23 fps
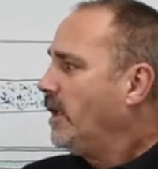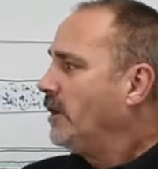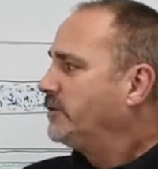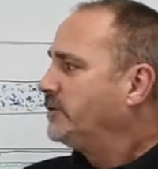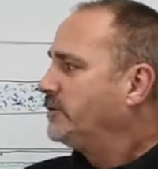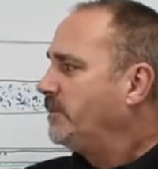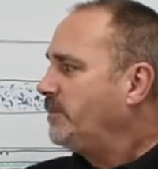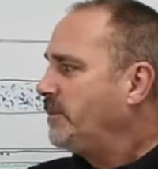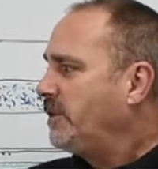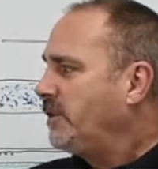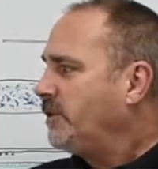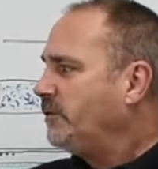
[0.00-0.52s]

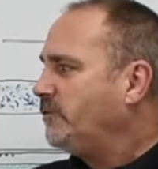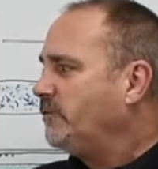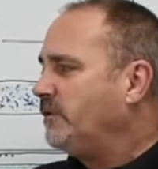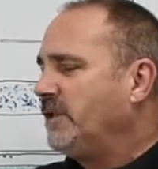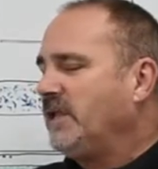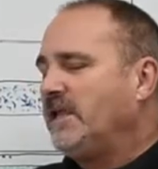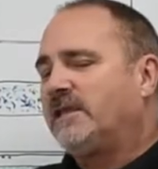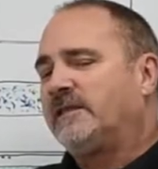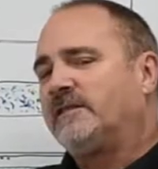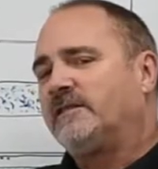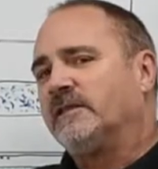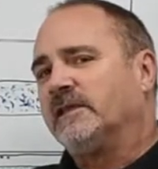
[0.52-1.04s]
Some of the
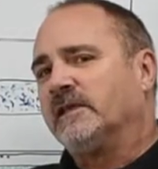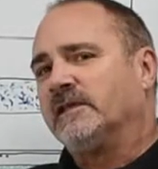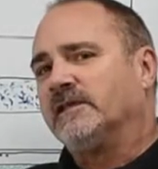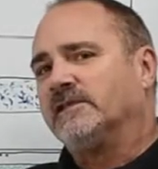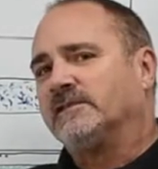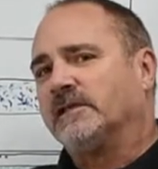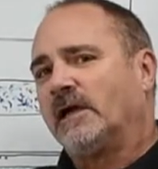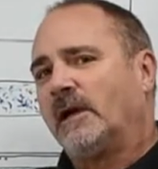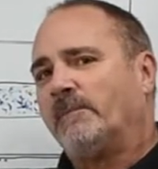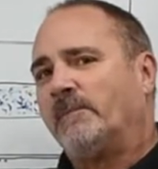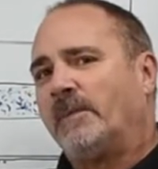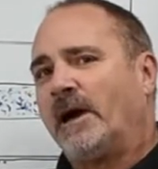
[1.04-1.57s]
unique
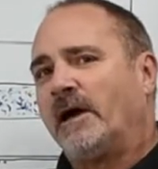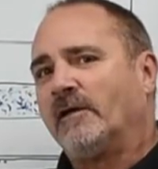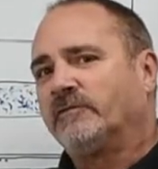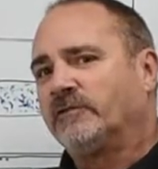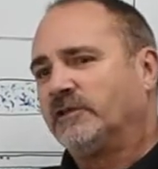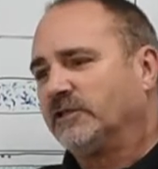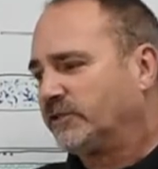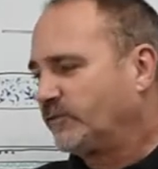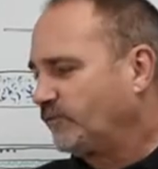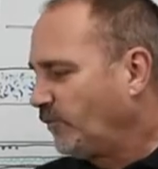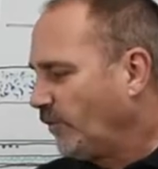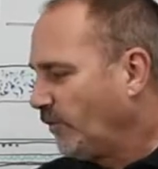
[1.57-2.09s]
things about
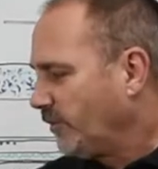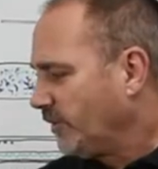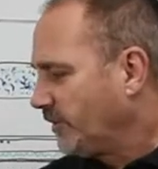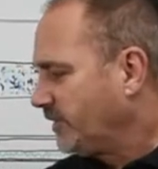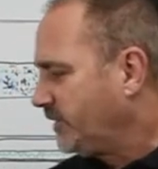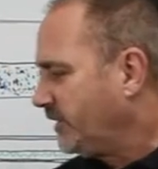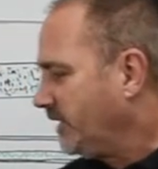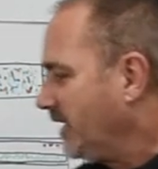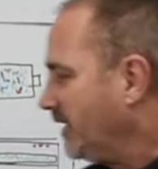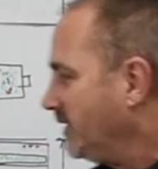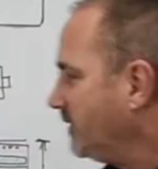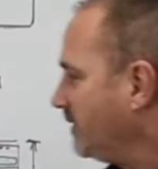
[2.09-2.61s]
this
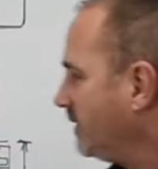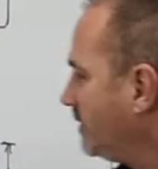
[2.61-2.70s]
furnace is